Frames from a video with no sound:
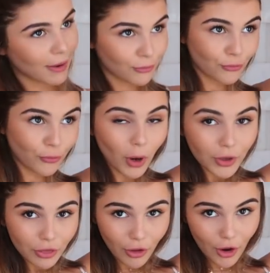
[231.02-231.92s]
My
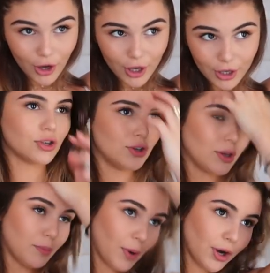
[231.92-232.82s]
fourth look, so you
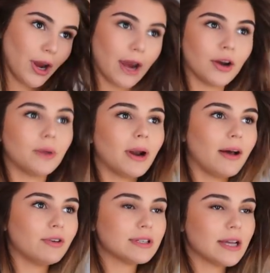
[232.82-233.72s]
can part your hair to
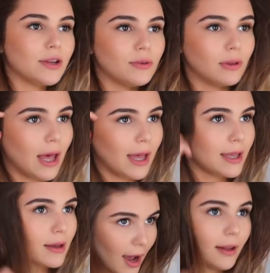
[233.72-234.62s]
whatever side you
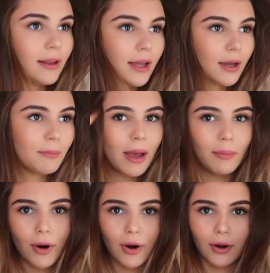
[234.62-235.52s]
like. I like my
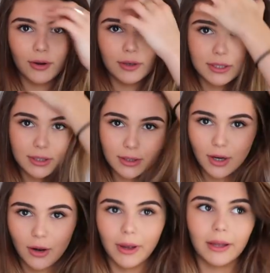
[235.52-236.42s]
part
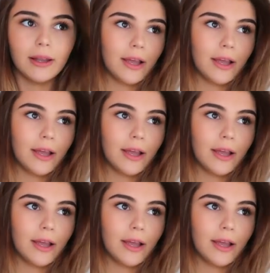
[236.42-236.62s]
going